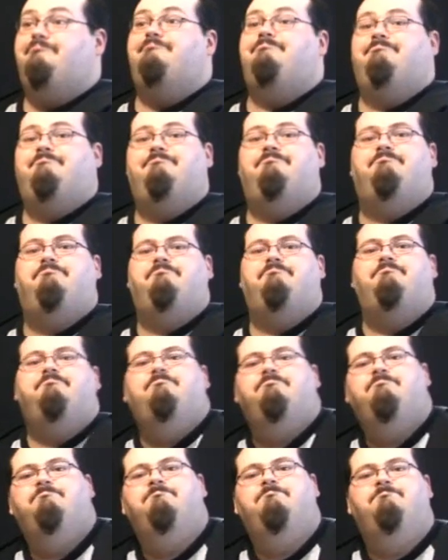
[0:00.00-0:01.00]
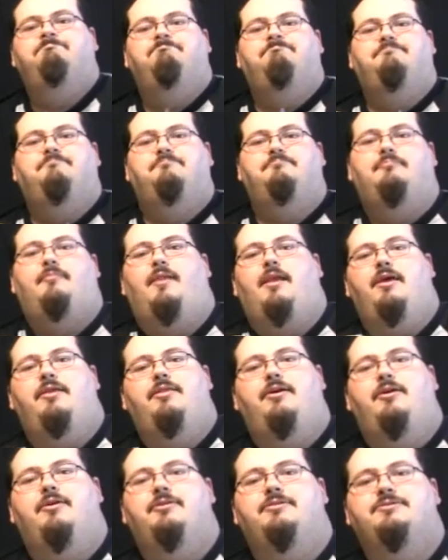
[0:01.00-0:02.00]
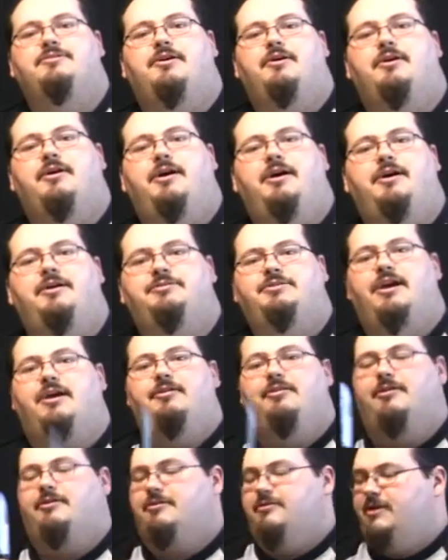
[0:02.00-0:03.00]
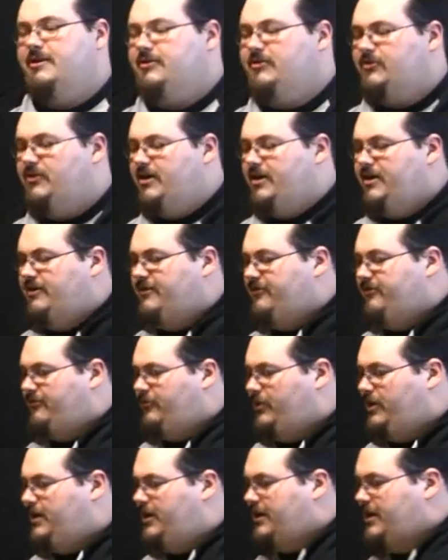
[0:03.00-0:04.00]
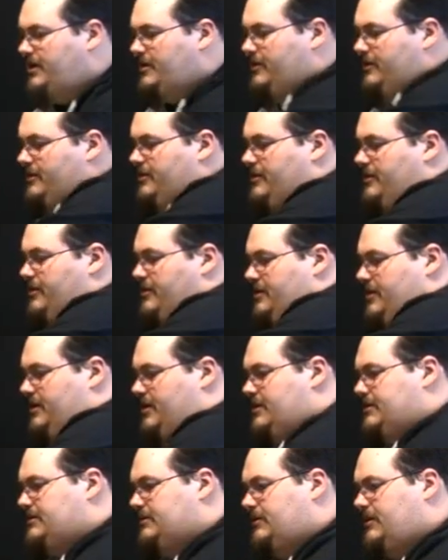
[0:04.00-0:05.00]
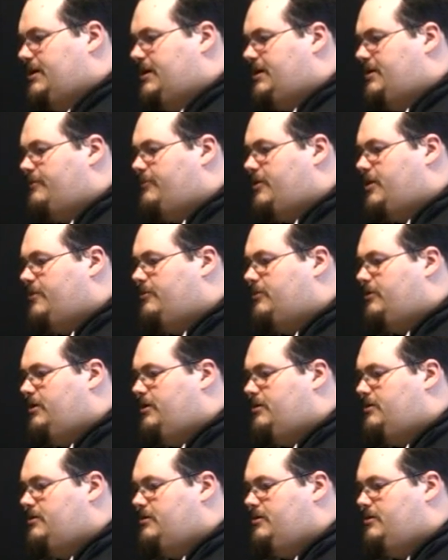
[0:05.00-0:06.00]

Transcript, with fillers: to the end! And there is our uh, jack-o'-lantern. Let's see if we can get it to light up properly.